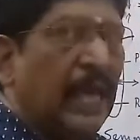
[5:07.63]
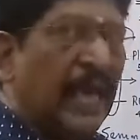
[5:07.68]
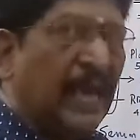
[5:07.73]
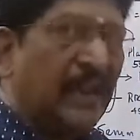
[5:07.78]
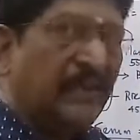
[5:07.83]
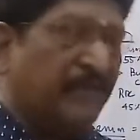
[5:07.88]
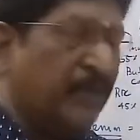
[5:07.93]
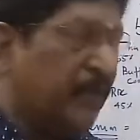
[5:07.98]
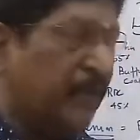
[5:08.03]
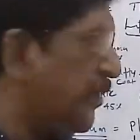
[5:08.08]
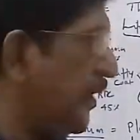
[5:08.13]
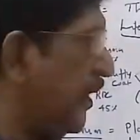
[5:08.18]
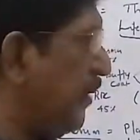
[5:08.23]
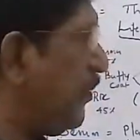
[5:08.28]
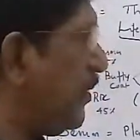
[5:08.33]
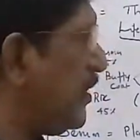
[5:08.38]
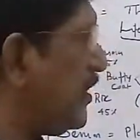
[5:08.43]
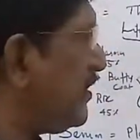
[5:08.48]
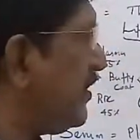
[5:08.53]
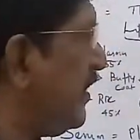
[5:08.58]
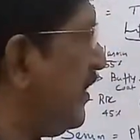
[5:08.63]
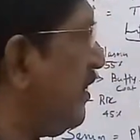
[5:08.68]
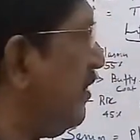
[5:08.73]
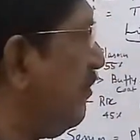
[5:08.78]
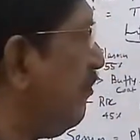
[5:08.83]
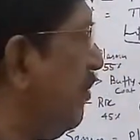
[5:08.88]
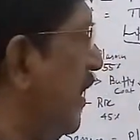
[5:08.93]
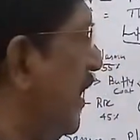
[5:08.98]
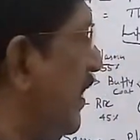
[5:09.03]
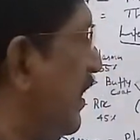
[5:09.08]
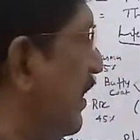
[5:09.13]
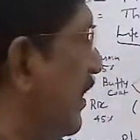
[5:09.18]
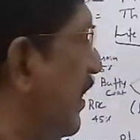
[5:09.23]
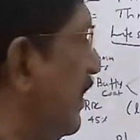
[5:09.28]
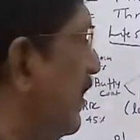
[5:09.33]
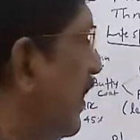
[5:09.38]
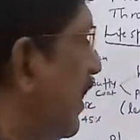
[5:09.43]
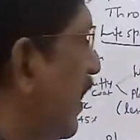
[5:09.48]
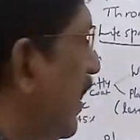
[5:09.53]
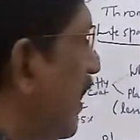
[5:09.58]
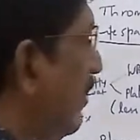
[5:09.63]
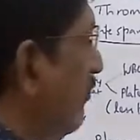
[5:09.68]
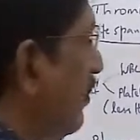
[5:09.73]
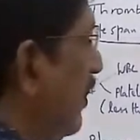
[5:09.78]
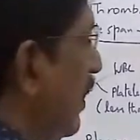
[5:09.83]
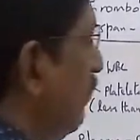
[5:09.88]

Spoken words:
and 50% of platelet